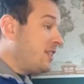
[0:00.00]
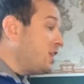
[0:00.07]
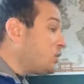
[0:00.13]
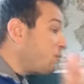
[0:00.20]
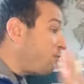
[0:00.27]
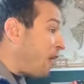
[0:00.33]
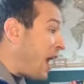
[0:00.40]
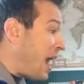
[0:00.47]

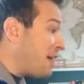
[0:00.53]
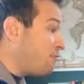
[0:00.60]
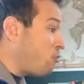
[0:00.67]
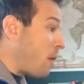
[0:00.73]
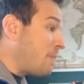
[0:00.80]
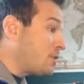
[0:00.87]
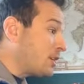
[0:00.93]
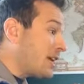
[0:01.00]
These
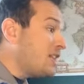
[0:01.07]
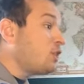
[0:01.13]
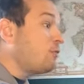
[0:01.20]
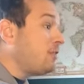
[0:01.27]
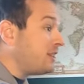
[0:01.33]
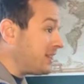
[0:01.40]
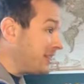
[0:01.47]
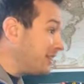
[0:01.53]
five
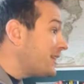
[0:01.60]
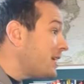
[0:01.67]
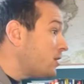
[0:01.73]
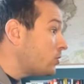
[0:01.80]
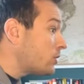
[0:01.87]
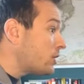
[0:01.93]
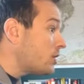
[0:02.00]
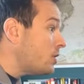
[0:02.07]
websites feel
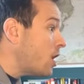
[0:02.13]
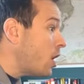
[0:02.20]
illegal to